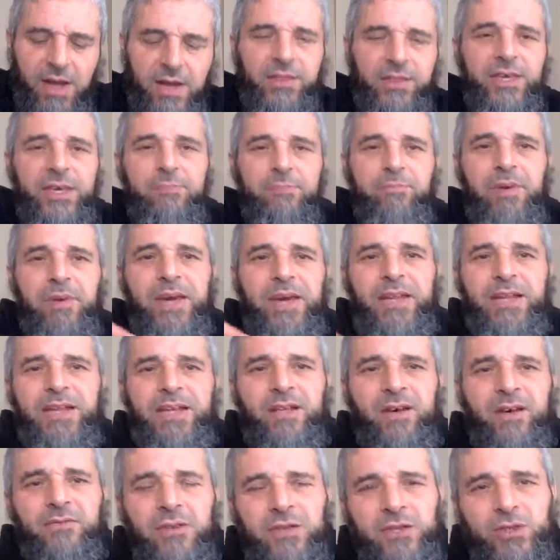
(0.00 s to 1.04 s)
The beginning
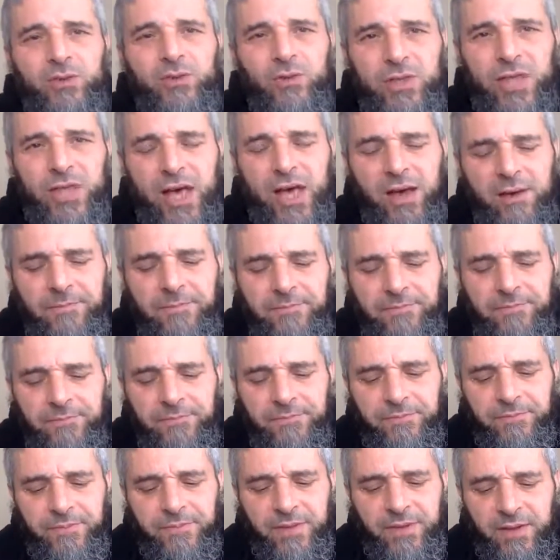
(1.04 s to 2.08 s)
of the surah,
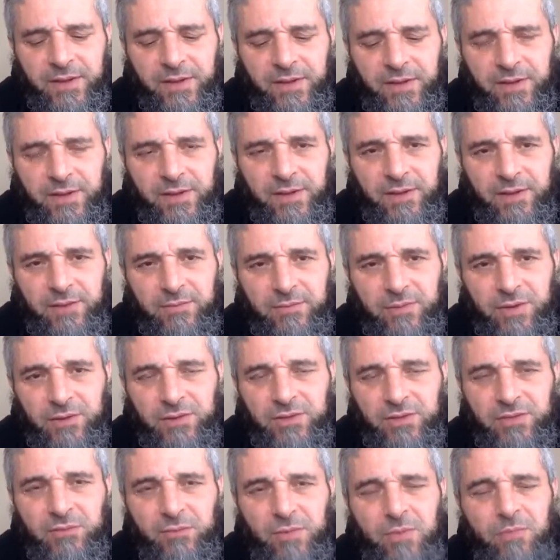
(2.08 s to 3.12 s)

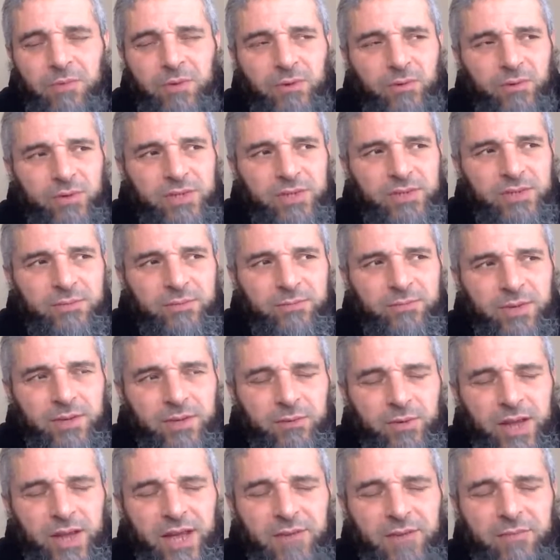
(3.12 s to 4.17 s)
because remember, we,
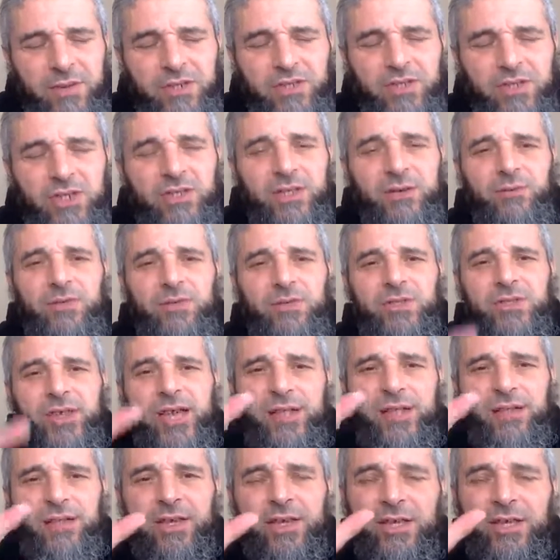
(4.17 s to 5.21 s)
when I mentioned there were
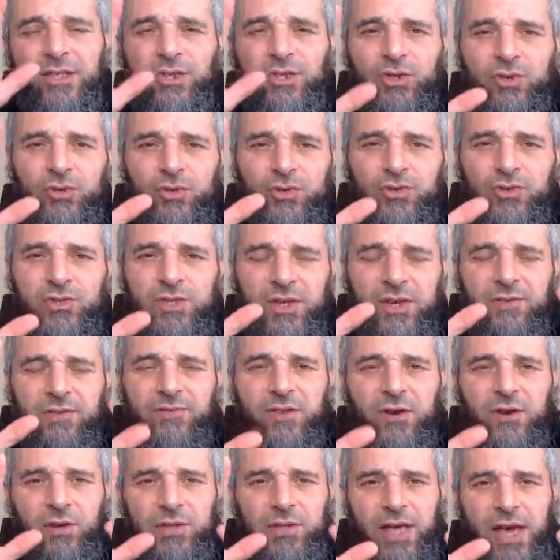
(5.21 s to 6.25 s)
ten intros of
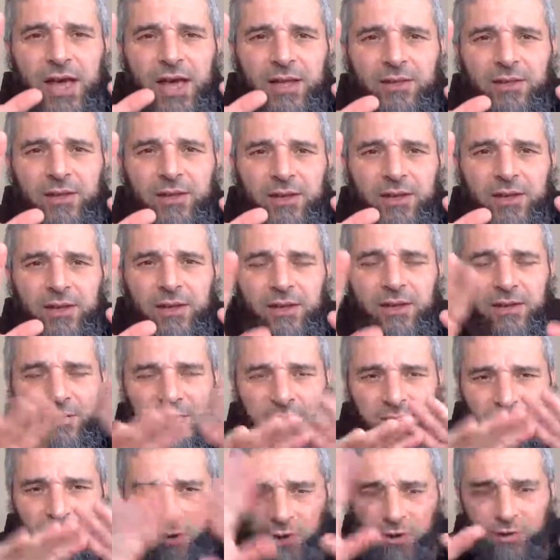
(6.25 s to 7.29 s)
the Quran,
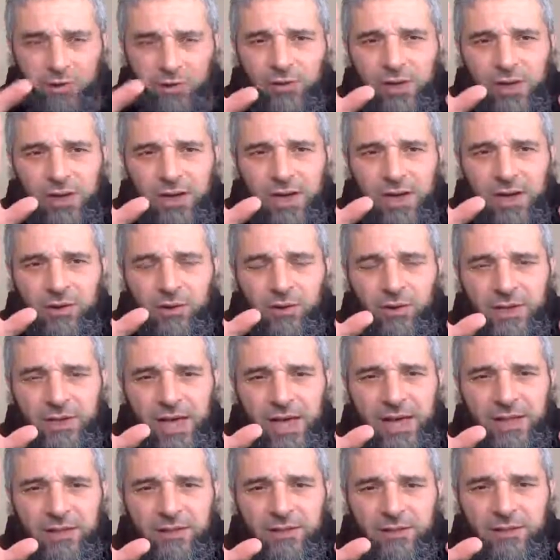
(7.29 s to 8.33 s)
the whole uh,
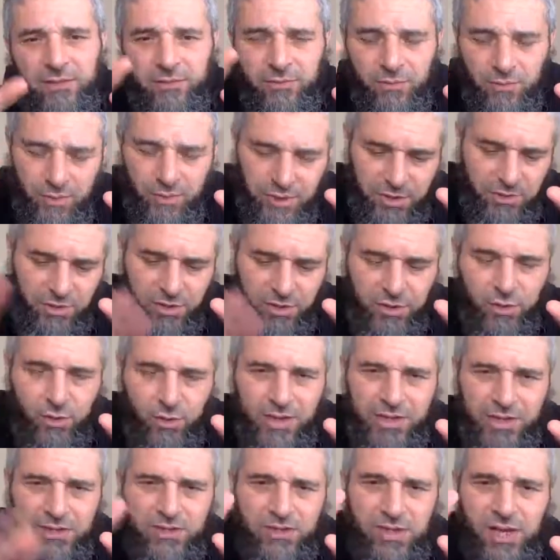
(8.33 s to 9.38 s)
Quran uh, in the
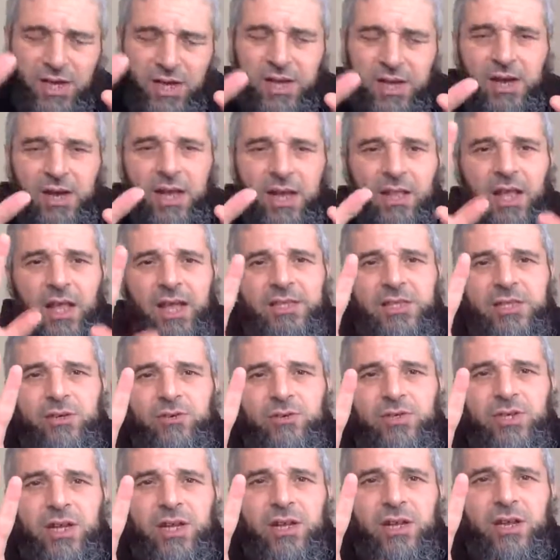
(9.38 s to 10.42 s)
surahs, Allah Azza
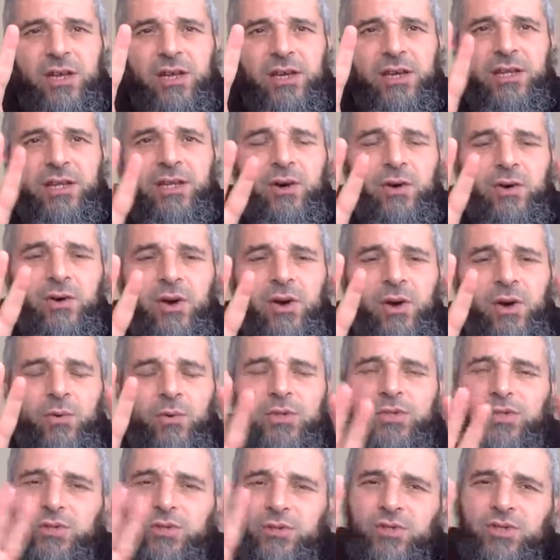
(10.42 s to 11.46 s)
wa Jal, you know,
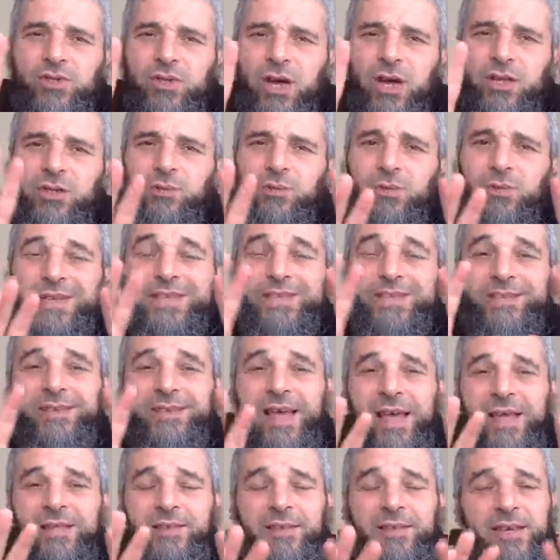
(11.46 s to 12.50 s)
was to start with
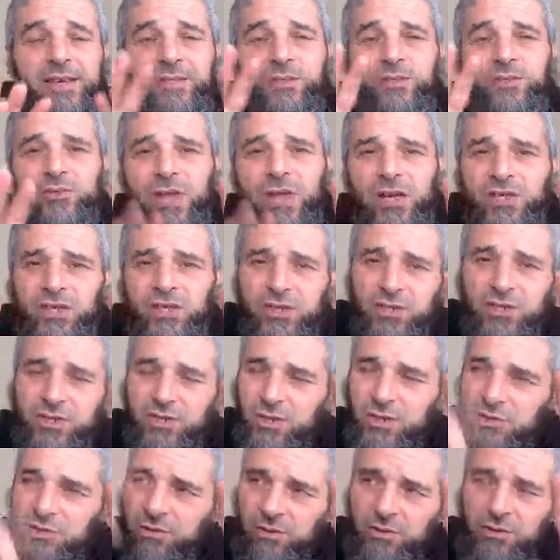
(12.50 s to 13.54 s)
ten
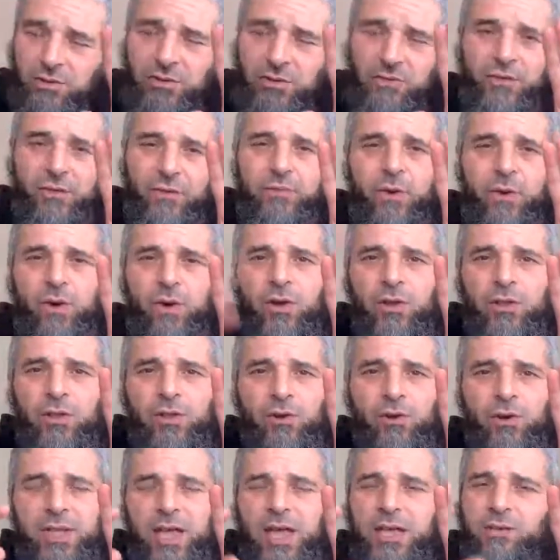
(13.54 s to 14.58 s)
introductions. You know, from all the
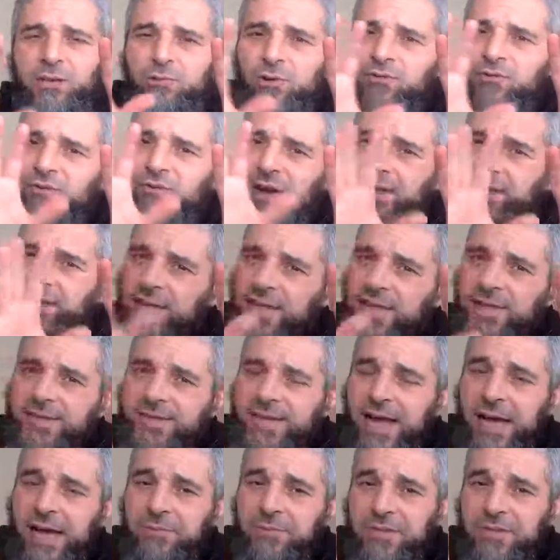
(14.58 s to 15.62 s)
Quran, you will find ten
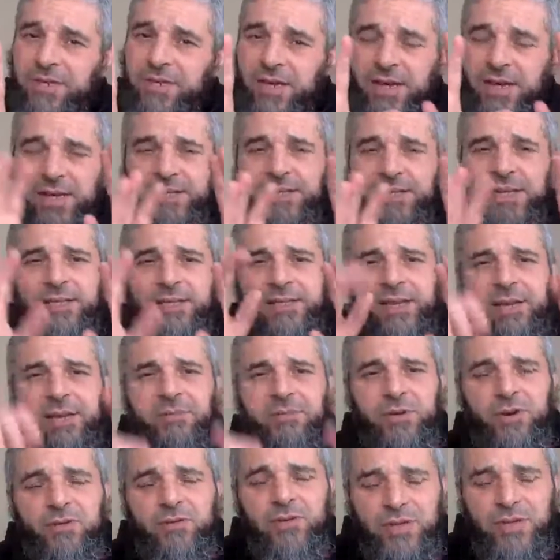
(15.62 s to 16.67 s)
types, ten
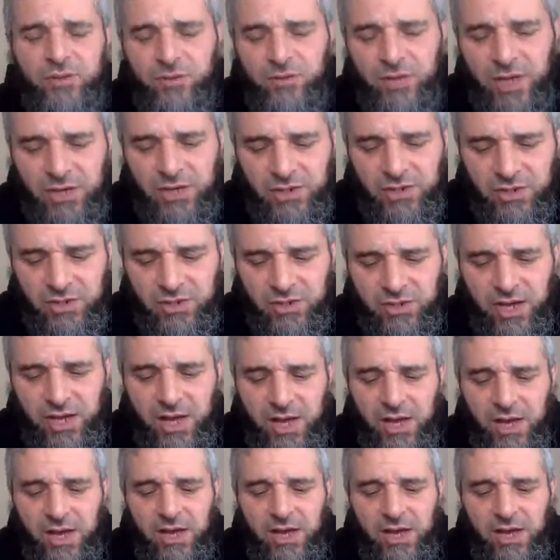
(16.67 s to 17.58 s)
types of introductions.